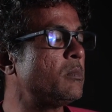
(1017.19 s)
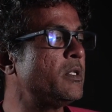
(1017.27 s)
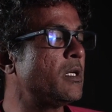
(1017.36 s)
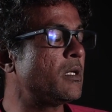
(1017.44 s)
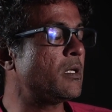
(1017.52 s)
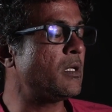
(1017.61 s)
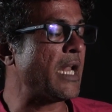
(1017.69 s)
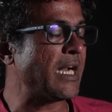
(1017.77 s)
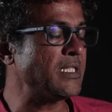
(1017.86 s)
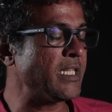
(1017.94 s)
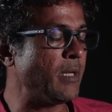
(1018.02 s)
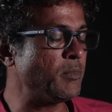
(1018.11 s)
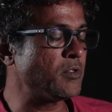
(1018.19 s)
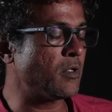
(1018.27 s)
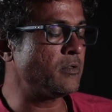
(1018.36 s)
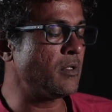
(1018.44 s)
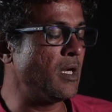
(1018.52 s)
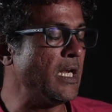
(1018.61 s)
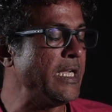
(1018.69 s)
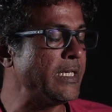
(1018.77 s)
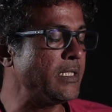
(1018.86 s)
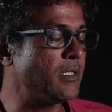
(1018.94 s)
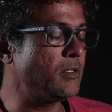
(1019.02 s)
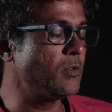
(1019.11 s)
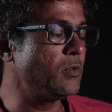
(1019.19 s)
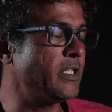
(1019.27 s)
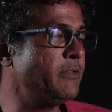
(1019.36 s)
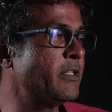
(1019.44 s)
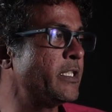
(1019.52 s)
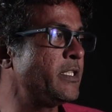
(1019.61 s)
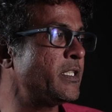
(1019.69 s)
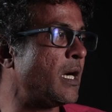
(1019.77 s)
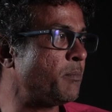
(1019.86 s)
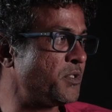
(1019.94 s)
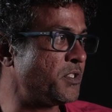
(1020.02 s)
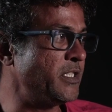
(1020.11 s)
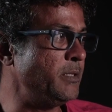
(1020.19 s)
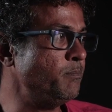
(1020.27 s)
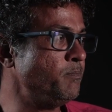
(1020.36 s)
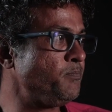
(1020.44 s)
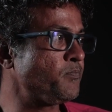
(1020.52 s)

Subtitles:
landscape is also linked to rivers upstream,